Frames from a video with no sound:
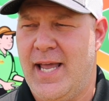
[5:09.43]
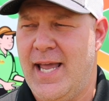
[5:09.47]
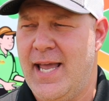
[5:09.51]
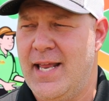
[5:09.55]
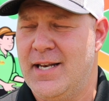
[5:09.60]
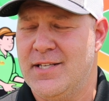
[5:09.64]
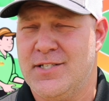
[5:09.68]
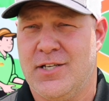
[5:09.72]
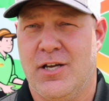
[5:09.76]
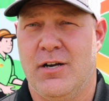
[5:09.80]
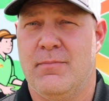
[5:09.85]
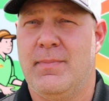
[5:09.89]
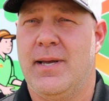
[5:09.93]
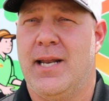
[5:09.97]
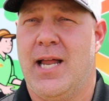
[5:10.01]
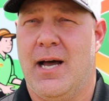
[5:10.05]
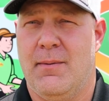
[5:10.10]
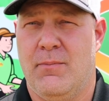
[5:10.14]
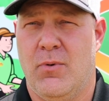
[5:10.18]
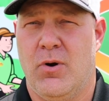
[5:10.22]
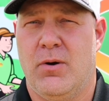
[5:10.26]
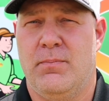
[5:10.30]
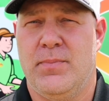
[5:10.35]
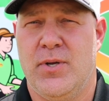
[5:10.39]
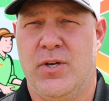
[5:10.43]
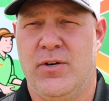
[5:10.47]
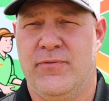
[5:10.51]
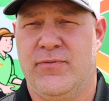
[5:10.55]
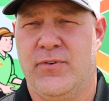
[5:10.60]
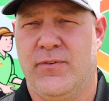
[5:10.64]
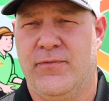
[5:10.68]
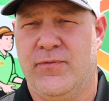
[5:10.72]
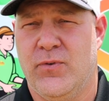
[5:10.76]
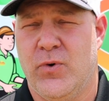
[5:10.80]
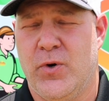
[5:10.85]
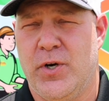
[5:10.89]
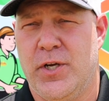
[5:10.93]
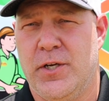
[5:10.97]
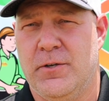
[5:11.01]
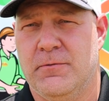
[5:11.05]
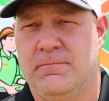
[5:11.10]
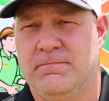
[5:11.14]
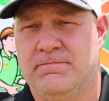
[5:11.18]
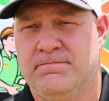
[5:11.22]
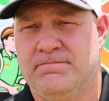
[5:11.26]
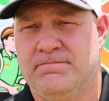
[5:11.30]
and it's going to be a lot more beautiful for you.